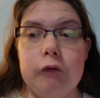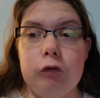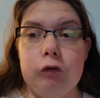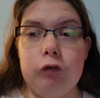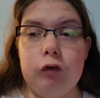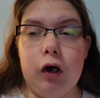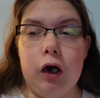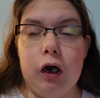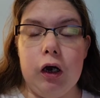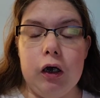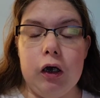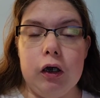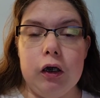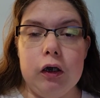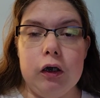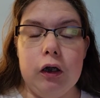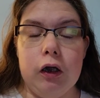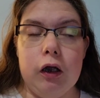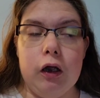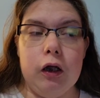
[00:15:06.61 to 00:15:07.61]
of a
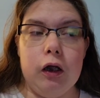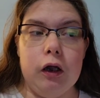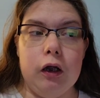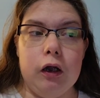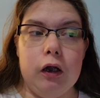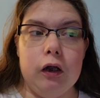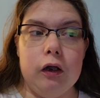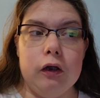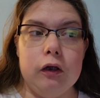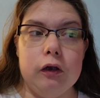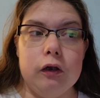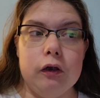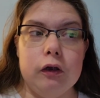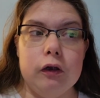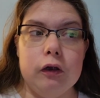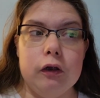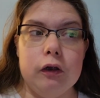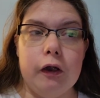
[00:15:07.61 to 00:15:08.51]
ride, and